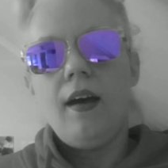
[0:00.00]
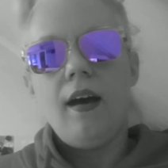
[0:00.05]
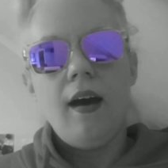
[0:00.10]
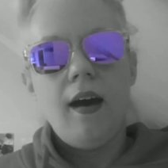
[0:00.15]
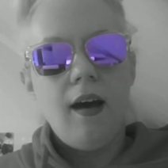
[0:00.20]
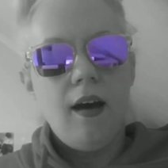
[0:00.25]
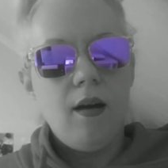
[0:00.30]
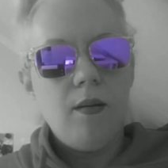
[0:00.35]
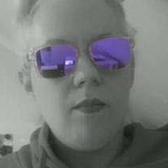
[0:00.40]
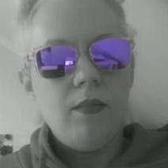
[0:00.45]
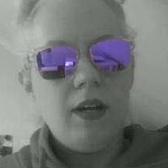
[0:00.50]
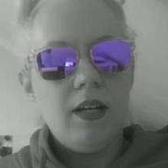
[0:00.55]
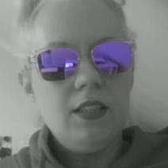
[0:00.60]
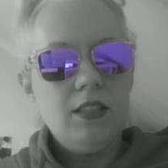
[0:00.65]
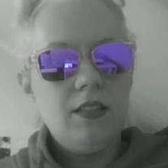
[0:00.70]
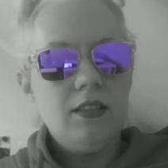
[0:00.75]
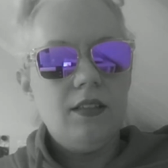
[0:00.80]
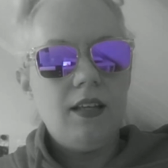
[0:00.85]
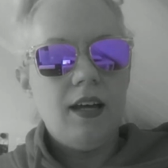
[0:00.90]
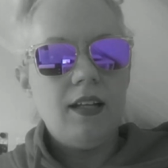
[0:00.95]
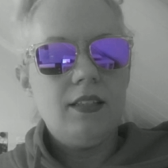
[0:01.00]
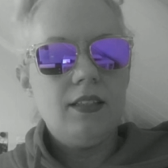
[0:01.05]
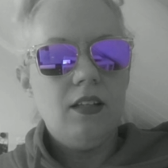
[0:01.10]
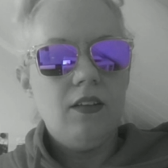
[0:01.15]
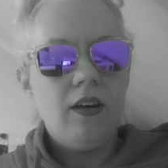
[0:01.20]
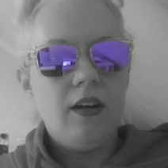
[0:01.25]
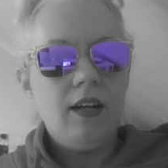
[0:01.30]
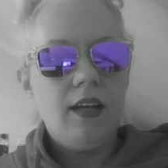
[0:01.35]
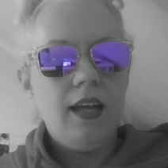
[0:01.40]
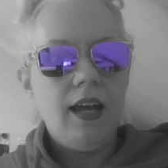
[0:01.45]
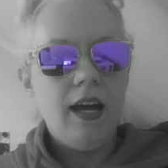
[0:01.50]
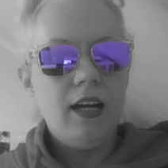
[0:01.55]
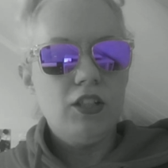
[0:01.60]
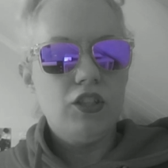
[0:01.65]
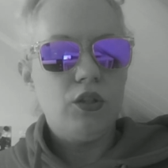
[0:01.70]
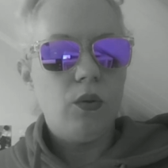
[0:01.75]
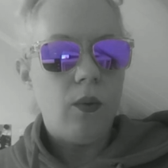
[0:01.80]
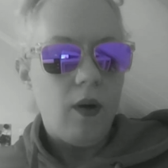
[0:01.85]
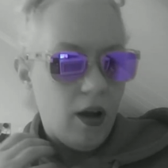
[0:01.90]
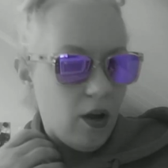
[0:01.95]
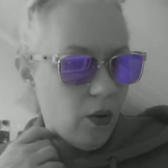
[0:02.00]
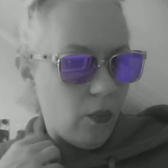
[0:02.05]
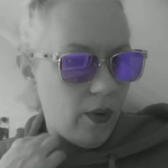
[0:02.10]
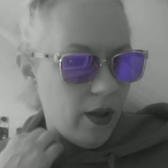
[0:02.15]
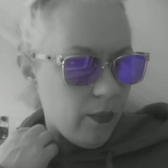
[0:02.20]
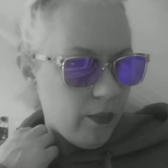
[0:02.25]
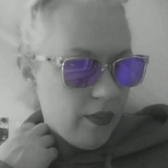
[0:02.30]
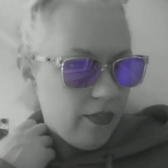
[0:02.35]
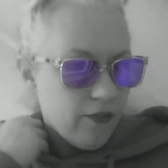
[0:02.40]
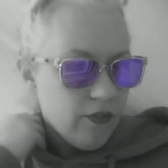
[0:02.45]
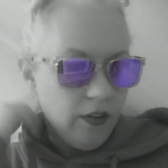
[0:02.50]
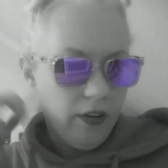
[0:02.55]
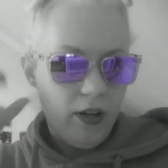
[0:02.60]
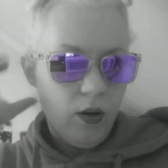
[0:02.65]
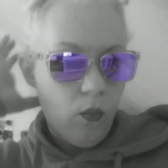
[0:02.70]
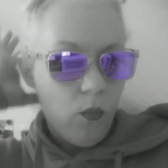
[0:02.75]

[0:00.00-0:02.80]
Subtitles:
That's a lot of cash to walk away with for like